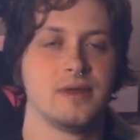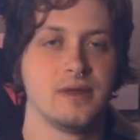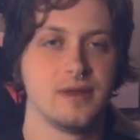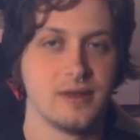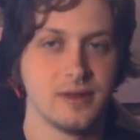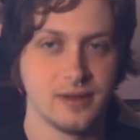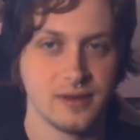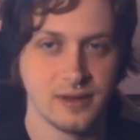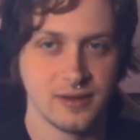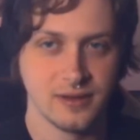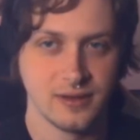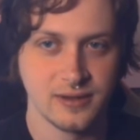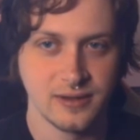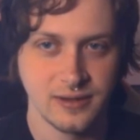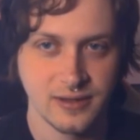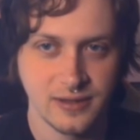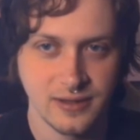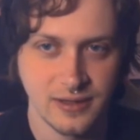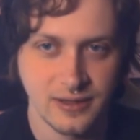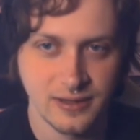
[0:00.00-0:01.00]

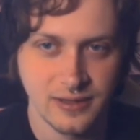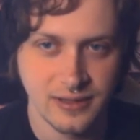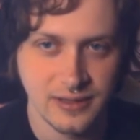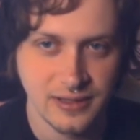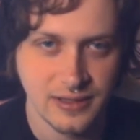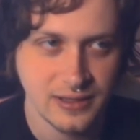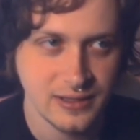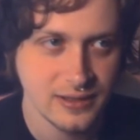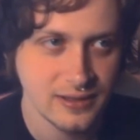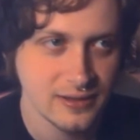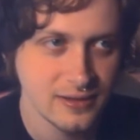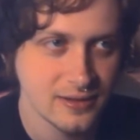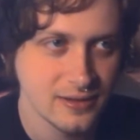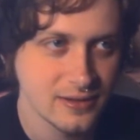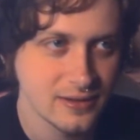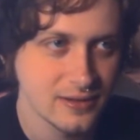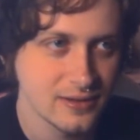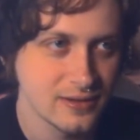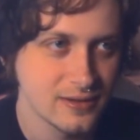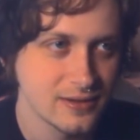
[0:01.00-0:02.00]

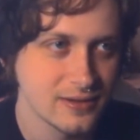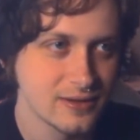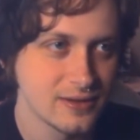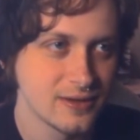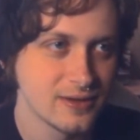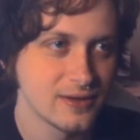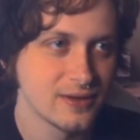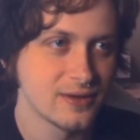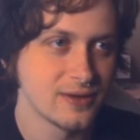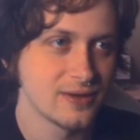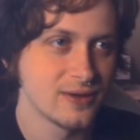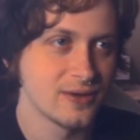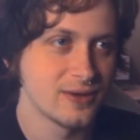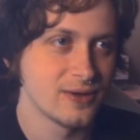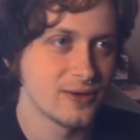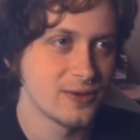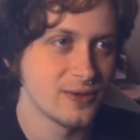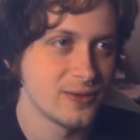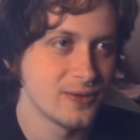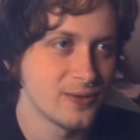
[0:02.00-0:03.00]

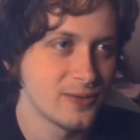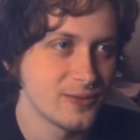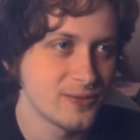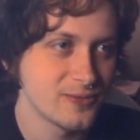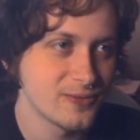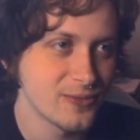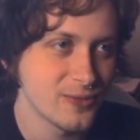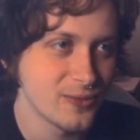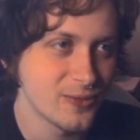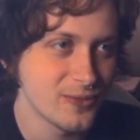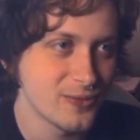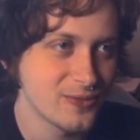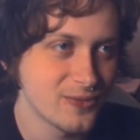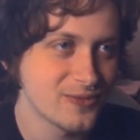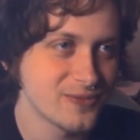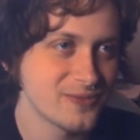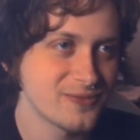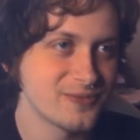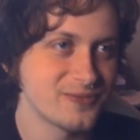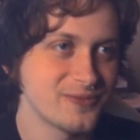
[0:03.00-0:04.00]

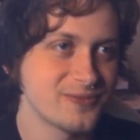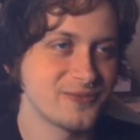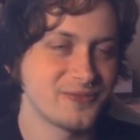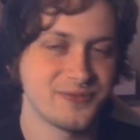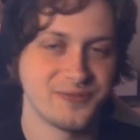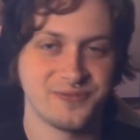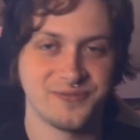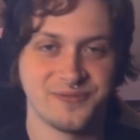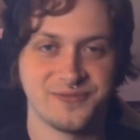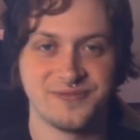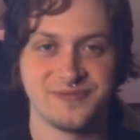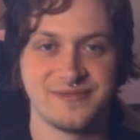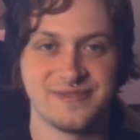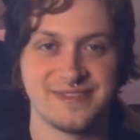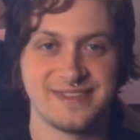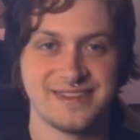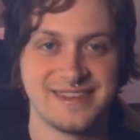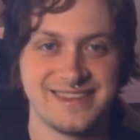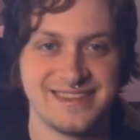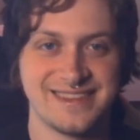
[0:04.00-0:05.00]
(not speaking)